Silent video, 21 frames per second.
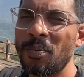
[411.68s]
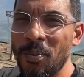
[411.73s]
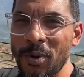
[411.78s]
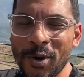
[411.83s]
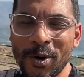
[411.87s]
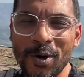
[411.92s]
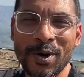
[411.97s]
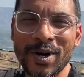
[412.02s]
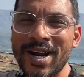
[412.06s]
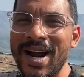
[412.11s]

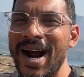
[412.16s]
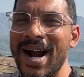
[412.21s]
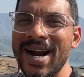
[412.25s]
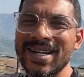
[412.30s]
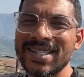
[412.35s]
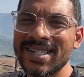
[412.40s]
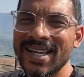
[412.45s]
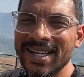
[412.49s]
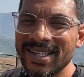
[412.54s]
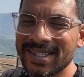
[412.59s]
pure ghat
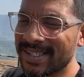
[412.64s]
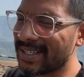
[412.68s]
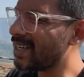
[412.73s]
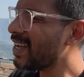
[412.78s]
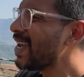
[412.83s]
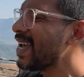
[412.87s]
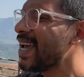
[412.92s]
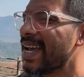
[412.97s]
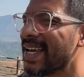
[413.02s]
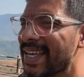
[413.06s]
section.
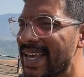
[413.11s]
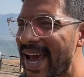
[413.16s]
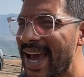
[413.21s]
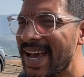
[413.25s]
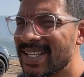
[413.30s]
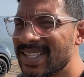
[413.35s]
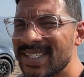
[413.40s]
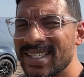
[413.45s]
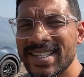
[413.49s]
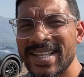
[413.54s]

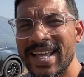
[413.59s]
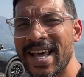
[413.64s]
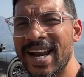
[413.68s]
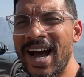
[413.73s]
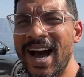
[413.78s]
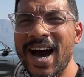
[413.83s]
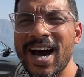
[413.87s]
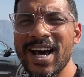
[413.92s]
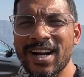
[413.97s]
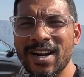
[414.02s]
Yes, there are